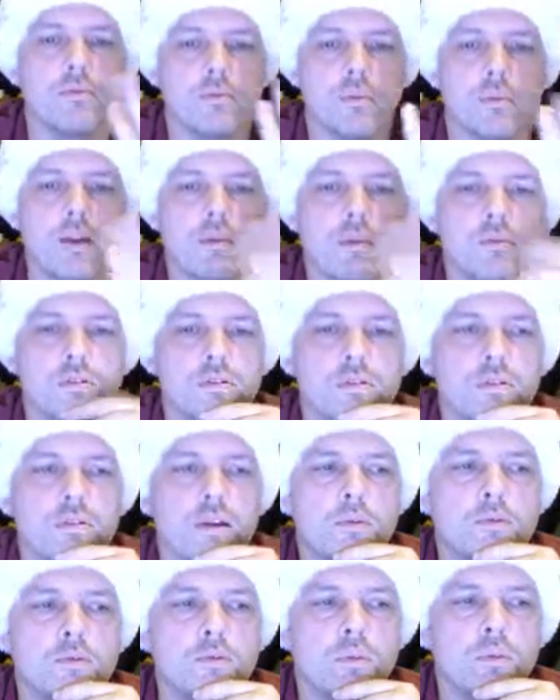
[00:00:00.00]
So that
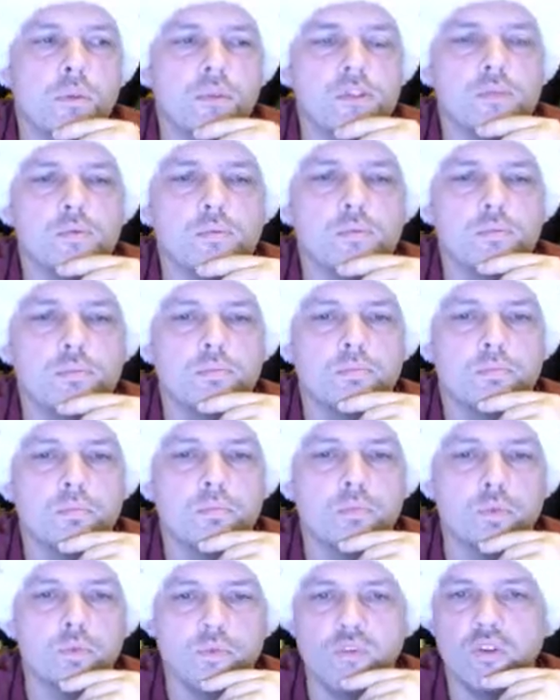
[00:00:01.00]
was what this
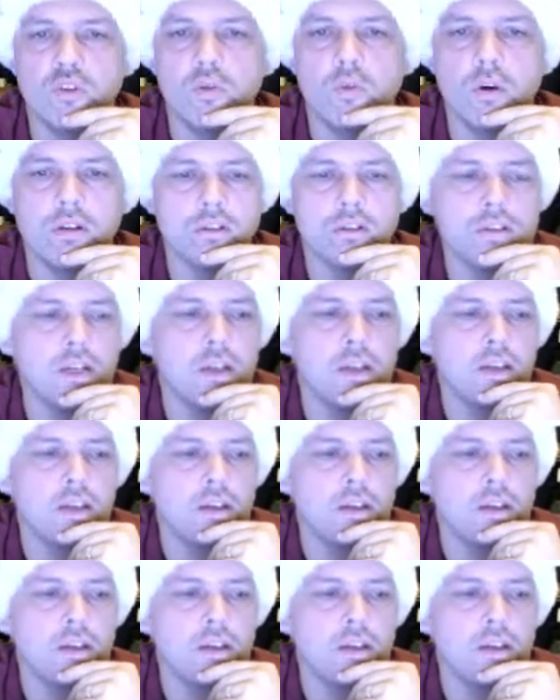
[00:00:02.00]
review was.